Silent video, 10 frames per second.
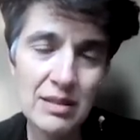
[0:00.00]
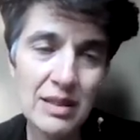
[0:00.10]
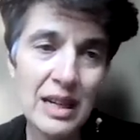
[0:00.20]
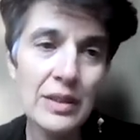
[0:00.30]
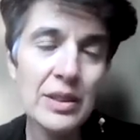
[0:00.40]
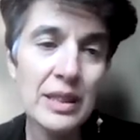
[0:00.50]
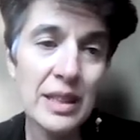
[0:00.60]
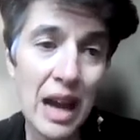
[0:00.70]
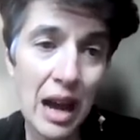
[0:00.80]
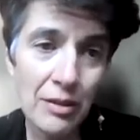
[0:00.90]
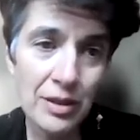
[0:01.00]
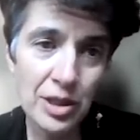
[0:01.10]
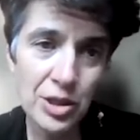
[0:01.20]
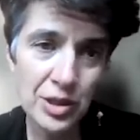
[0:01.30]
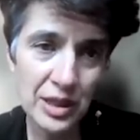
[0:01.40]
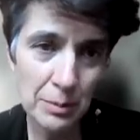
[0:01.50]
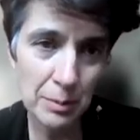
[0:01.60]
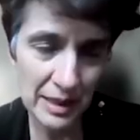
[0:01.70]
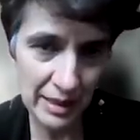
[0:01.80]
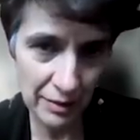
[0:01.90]
rather than average
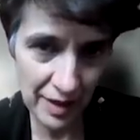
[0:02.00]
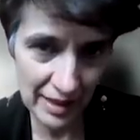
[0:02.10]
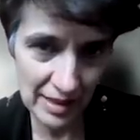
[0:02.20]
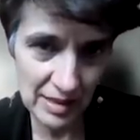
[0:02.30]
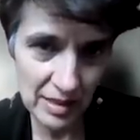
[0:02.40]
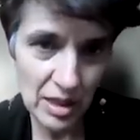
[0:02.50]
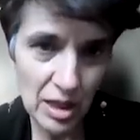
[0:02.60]
treatment effects